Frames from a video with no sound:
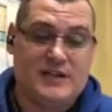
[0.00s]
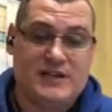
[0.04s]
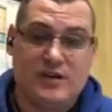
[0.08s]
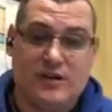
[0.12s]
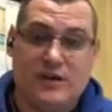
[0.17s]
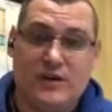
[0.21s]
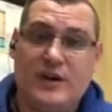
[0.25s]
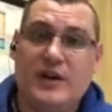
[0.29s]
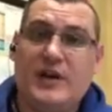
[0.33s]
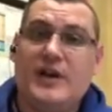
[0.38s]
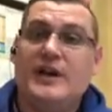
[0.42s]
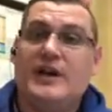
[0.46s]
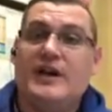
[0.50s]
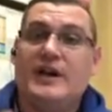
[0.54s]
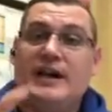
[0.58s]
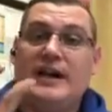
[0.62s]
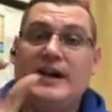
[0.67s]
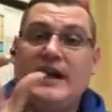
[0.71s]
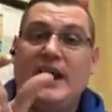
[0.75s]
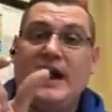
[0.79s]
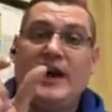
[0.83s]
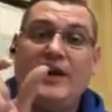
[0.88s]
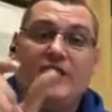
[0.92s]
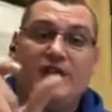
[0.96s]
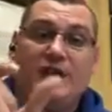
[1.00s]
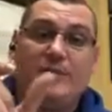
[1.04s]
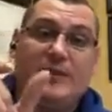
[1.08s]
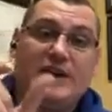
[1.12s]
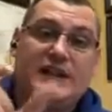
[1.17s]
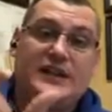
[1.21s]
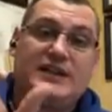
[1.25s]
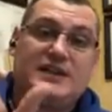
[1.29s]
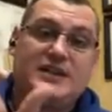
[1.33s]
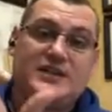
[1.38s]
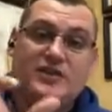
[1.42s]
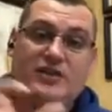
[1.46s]
So anyhow, they
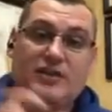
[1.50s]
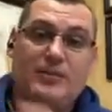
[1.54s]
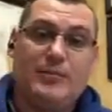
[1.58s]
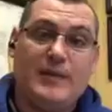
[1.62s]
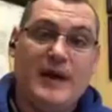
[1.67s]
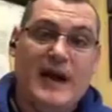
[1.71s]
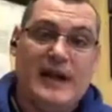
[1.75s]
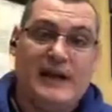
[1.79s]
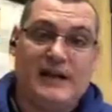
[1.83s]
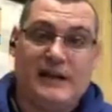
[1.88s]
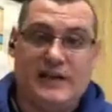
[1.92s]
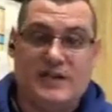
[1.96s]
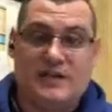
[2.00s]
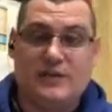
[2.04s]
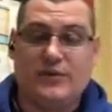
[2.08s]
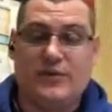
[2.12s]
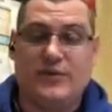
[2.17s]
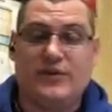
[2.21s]
make these little magnets